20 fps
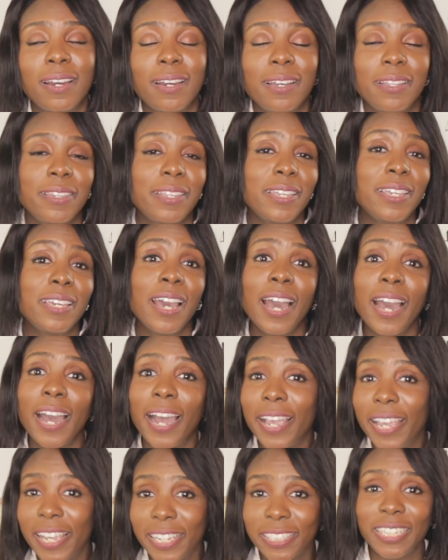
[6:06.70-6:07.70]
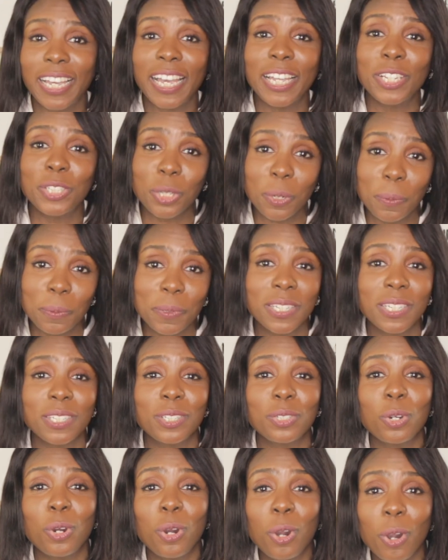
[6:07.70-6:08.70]
The highest
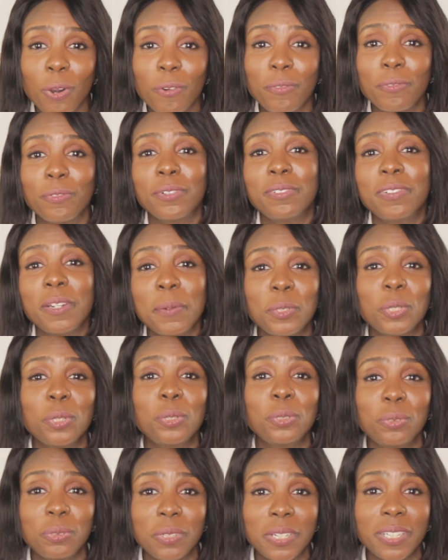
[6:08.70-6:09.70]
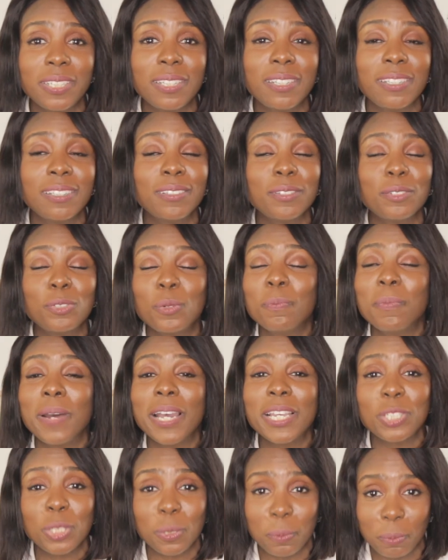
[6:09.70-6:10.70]
adopters of crypto trading, to
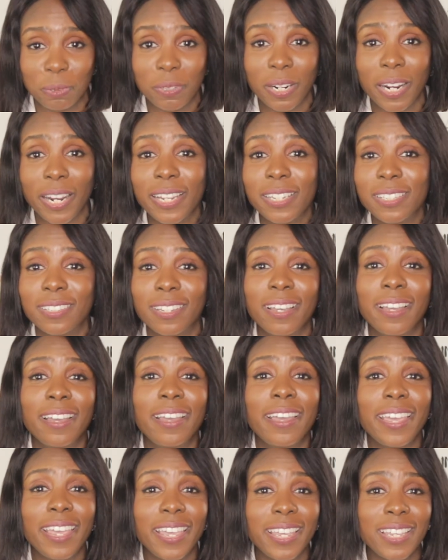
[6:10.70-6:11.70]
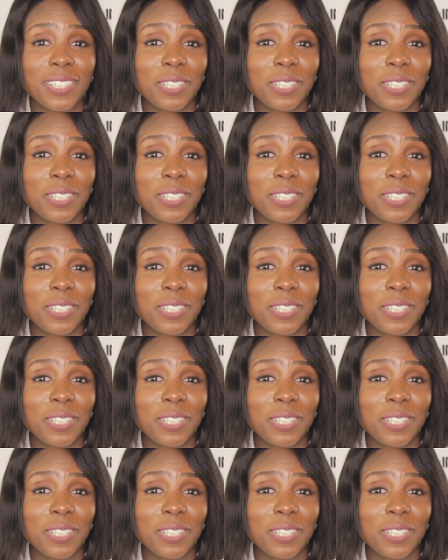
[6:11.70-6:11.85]
my surprise, is